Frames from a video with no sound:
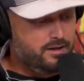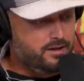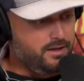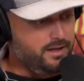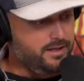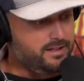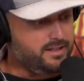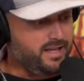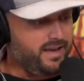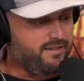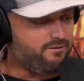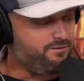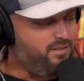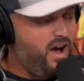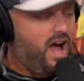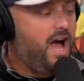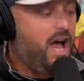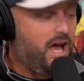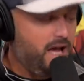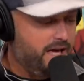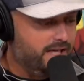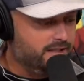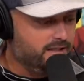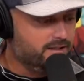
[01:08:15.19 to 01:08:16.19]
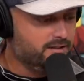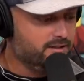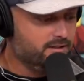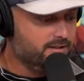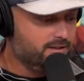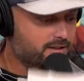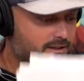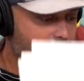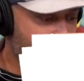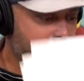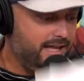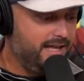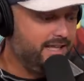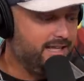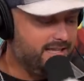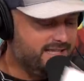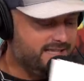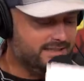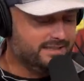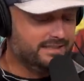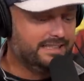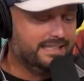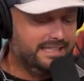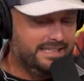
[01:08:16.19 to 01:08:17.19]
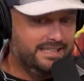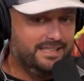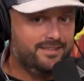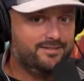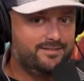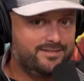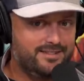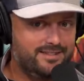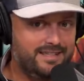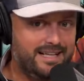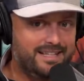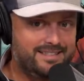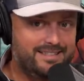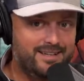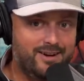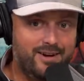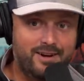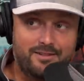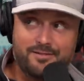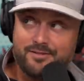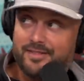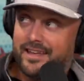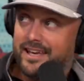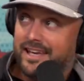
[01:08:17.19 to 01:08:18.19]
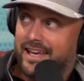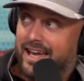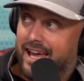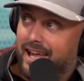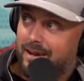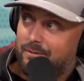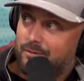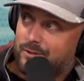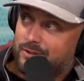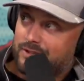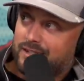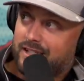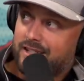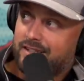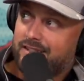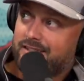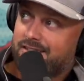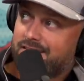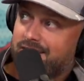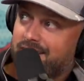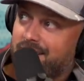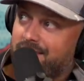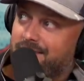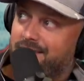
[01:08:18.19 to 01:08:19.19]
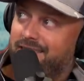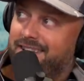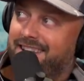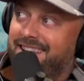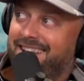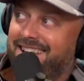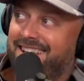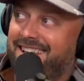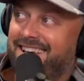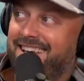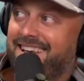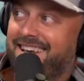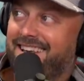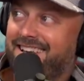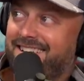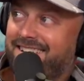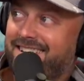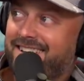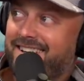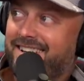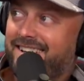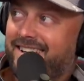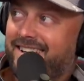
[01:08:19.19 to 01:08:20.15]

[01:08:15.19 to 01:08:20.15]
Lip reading: And he's like, fine. And he leaves. That's how I think animals get the stuff that they get.